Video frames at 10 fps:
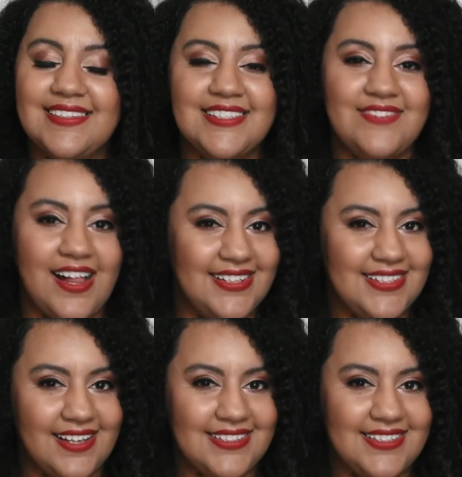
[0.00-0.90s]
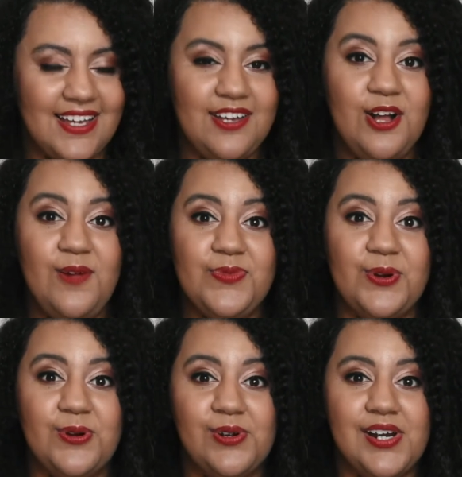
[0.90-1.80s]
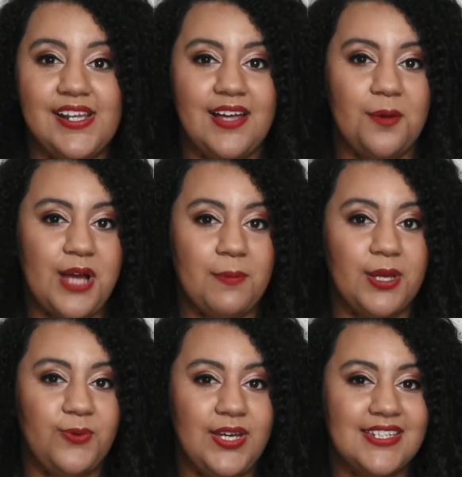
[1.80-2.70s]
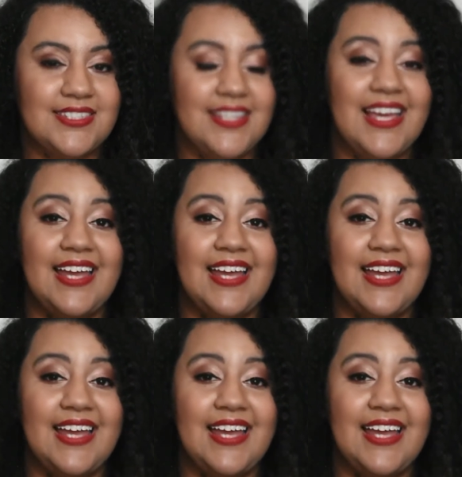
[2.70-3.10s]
this Valentine's Day or in the upcoming weeks.